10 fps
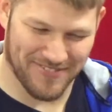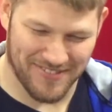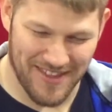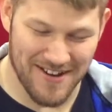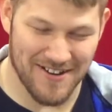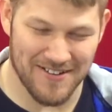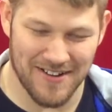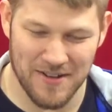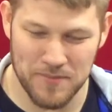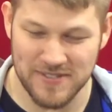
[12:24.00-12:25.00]
they are
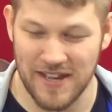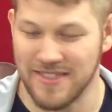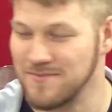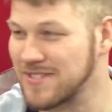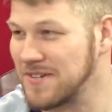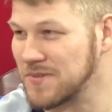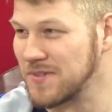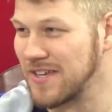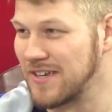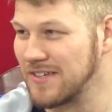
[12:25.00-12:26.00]
uh, beside themselves when
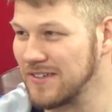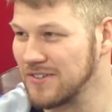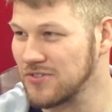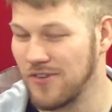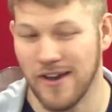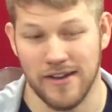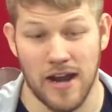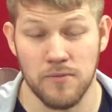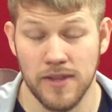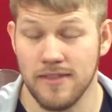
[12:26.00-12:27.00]
they try it. I
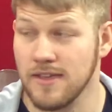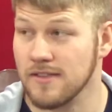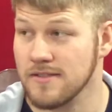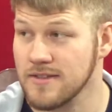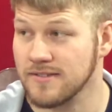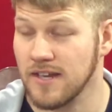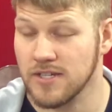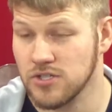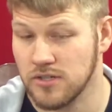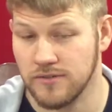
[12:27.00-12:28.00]
really think that these
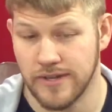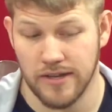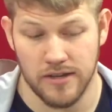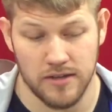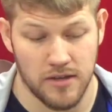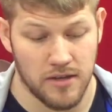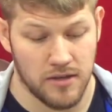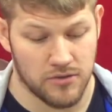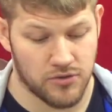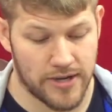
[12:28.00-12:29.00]
guys should have uh,
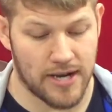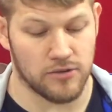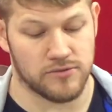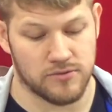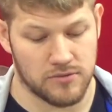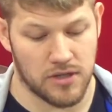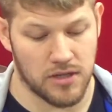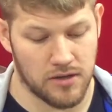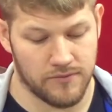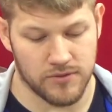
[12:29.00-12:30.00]
tried out
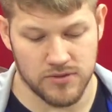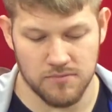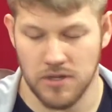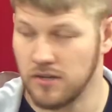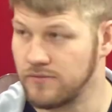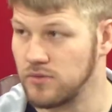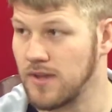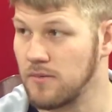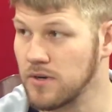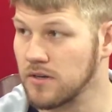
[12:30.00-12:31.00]
uh, for something on Food
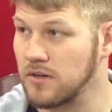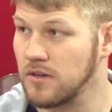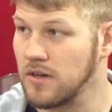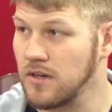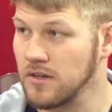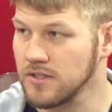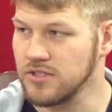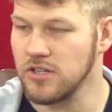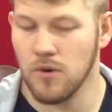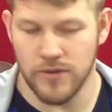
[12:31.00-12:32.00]
Network. Because yeah.
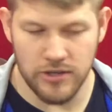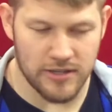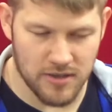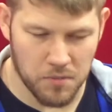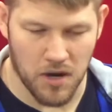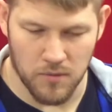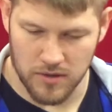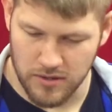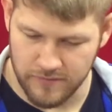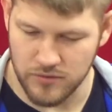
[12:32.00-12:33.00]
you know when you get to the part
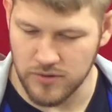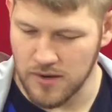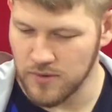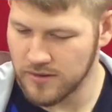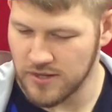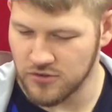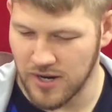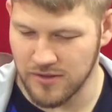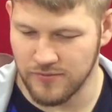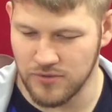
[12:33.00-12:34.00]
where in Food Network they try
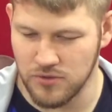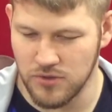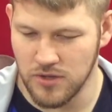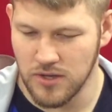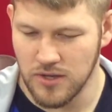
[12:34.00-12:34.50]
their food,